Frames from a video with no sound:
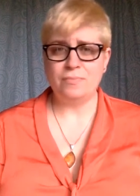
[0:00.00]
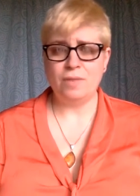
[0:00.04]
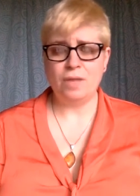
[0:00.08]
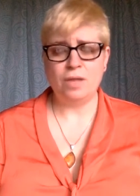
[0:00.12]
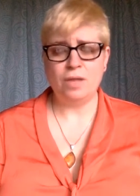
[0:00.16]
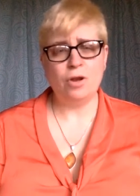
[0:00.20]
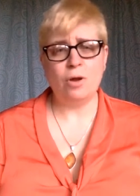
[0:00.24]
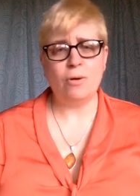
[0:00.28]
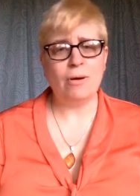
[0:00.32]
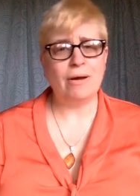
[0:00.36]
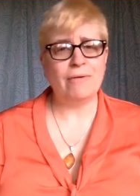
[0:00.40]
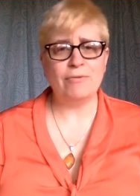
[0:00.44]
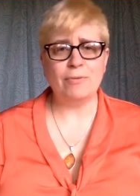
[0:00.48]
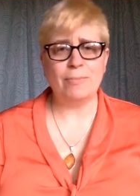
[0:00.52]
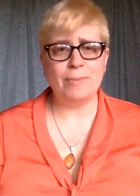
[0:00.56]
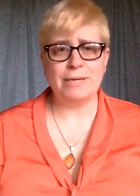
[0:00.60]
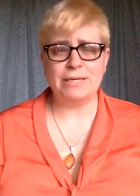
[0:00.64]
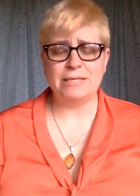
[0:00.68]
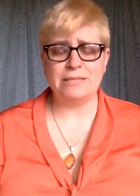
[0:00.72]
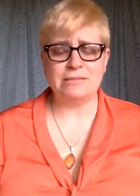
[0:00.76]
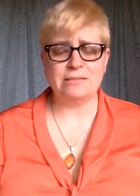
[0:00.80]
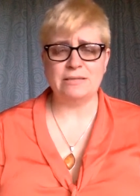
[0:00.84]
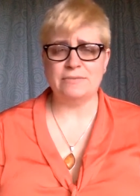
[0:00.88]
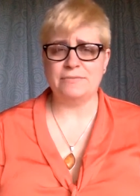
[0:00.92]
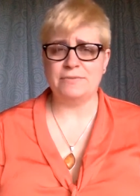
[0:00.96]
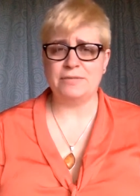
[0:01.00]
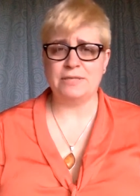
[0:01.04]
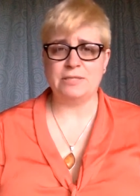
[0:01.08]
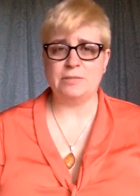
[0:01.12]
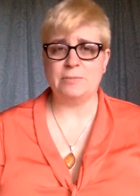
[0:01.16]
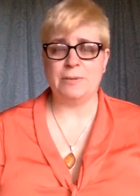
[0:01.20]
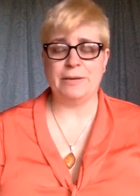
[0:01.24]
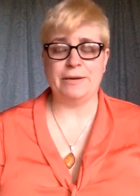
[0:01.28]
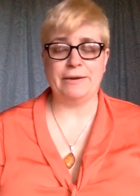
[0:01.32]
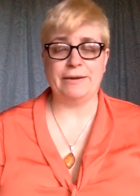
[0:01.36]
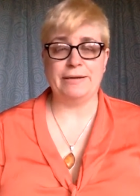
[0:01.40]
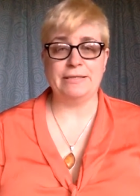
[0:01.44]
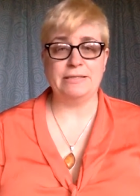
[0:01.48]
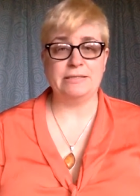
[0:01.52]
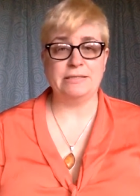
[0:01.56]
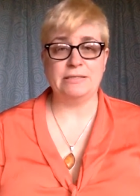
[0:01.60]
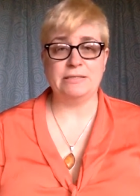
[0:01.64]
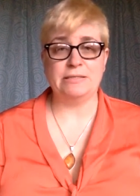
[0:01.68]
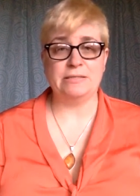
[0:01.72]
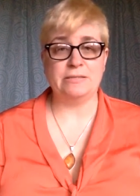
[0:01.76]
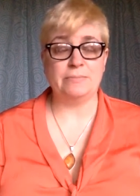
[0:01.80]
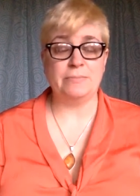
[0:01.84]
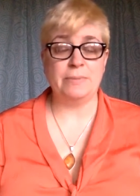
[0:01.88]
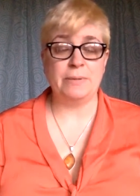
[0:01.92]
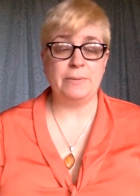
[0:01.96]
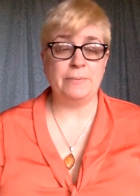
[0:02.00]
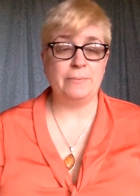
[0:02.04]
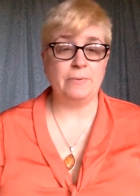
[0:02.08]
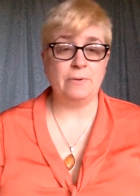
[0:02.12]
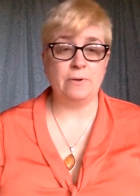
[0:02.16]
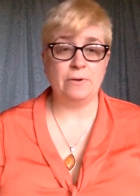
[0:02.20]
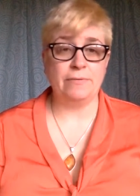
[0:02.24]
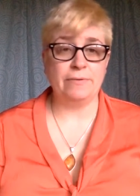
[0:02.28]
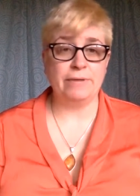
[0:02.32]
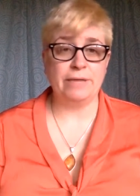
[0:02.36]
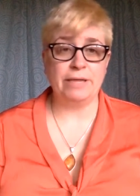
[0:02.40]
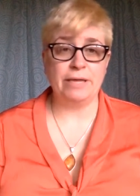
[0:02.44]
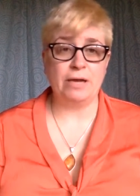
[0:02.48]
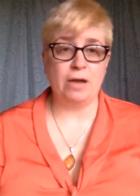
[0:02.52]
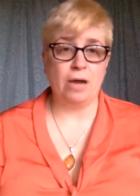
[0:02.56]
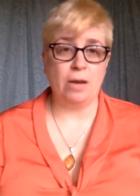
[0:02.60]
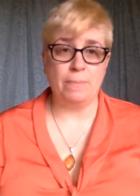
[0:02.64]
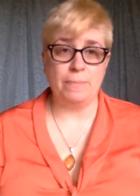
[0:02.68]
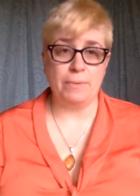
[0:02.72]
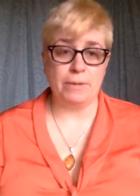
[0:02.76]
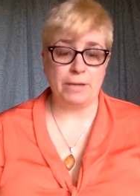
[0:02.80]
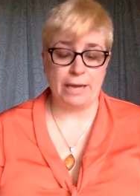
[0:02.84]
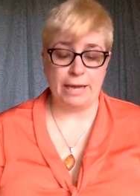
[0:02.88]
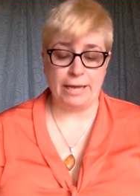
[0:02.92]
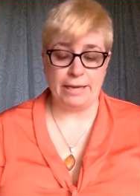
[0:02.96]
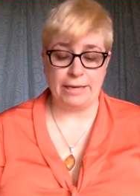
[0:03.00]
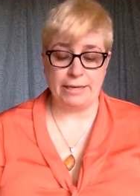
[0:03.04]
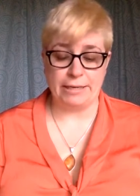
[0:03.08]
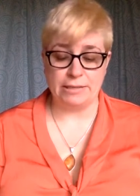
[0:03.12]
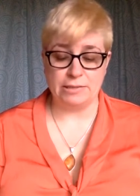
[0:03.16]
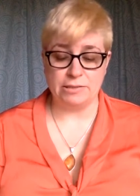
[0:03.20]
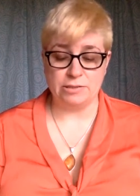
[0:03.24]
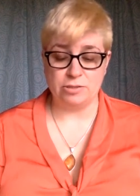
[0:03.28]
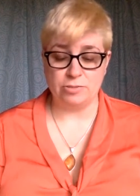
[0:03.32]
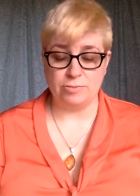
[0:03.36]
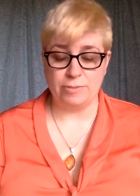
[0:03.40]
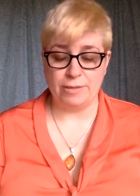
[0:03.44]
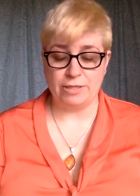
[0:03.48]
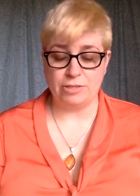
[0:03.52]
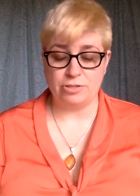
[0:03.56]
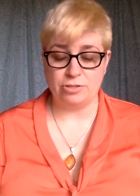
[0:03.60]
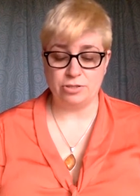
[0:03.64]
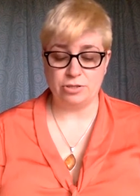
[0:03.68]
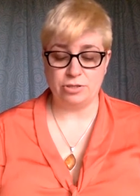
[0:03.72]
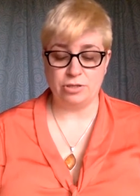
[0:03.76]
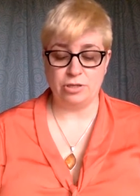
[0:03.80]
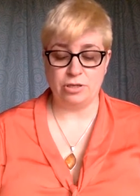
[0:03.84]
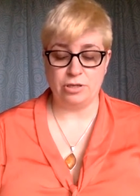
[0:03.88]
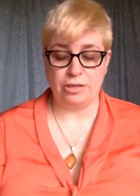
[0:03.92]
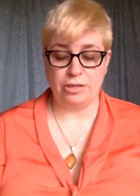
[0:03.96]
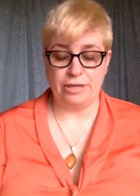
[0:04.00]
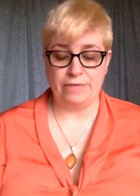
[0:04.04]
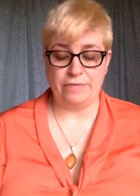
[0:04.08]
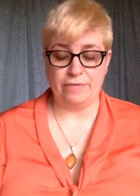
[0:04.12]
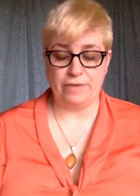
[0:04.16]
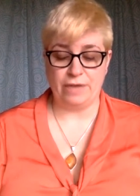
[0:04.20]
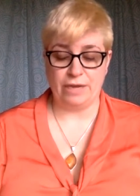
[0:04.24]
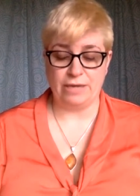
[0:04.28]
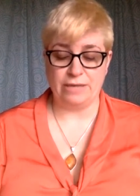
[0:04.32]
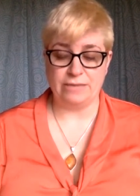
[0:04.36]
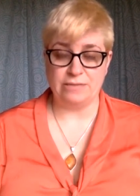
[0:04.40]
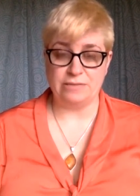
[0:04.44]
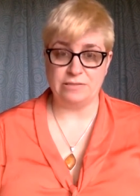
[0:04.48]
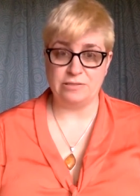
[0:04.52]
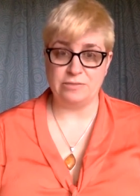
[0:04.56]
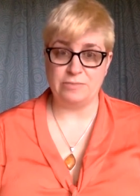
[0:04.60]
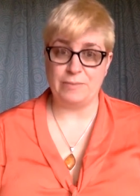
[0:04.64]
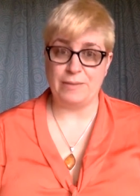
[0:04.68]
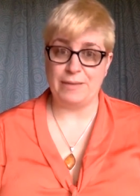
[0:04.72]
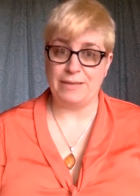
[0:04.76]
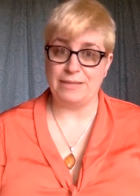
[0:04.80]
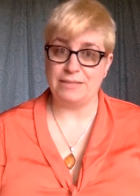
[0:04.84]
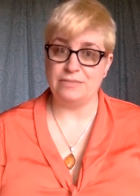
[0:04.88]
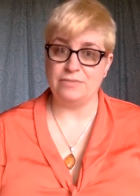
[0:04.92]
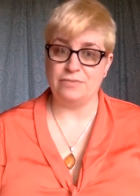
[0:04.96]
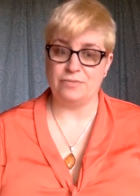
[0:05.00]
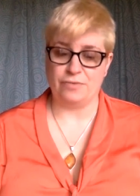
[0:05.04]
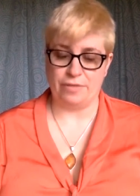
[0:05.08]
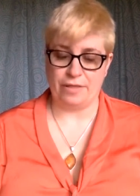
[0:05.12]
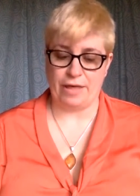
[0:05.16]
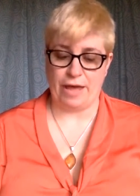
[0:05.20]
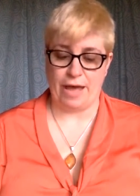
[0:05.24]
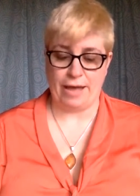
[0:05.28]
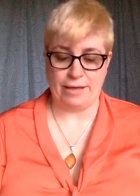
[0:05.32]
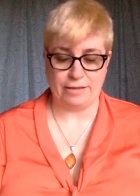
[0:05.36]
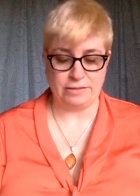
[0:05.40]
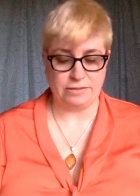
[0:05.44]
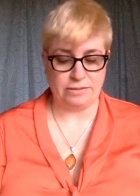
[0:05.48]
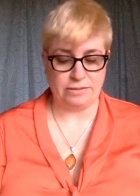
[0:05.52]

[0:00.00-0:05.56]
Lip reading: You know everybody's lived experiences, and people are really complicated. So make sure you leave kind of space for that.